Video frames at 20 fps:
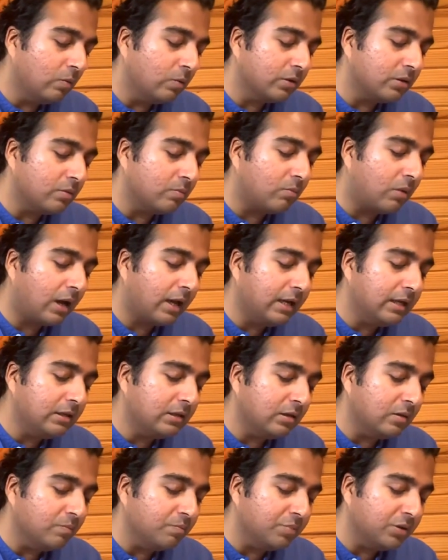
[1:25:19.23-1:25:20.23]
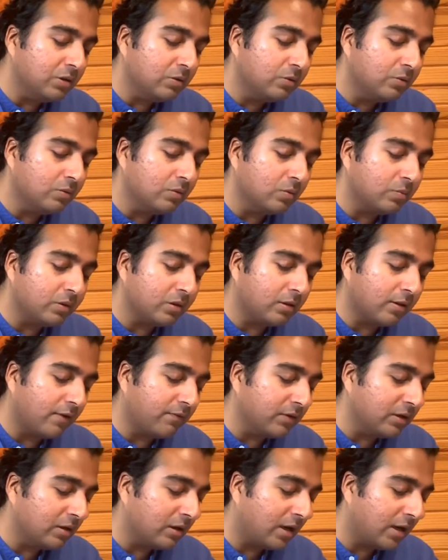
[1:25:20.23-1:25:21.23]
with a mind imbued with
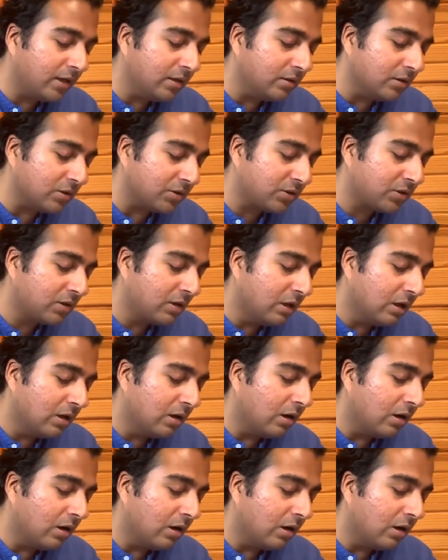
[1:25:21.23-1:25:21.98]
loving-kindness,